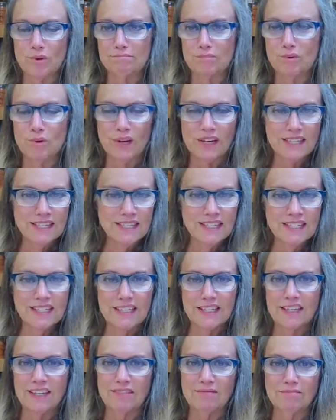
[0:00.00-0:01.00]

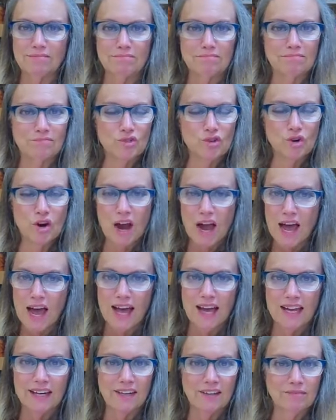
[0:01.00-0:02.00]
printed
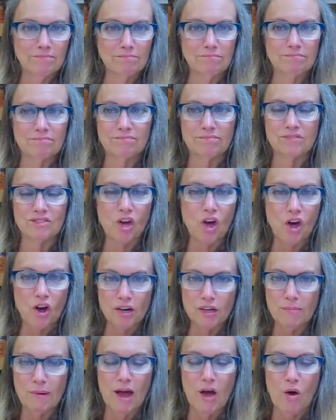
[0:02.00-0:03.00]
tried
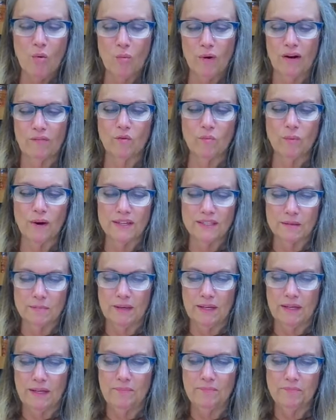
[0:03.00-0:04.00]
talked about whatever
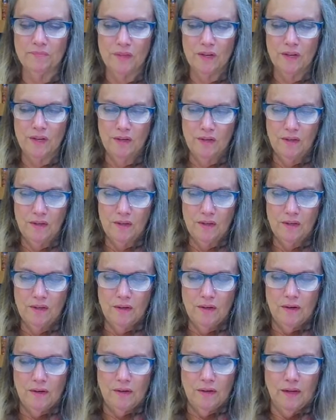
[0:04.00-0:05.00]
recipe
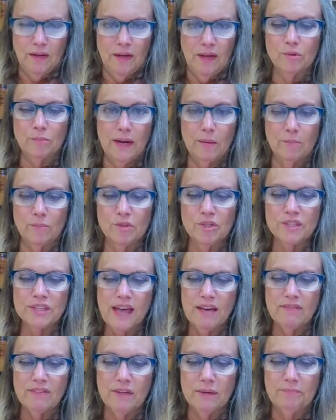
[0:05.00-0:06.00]
and number
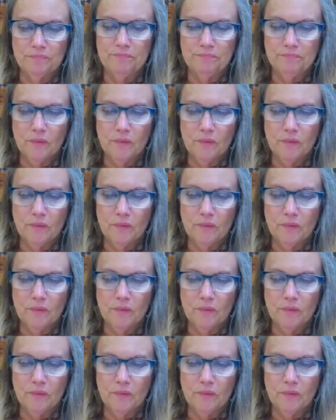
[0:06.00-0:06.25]
seven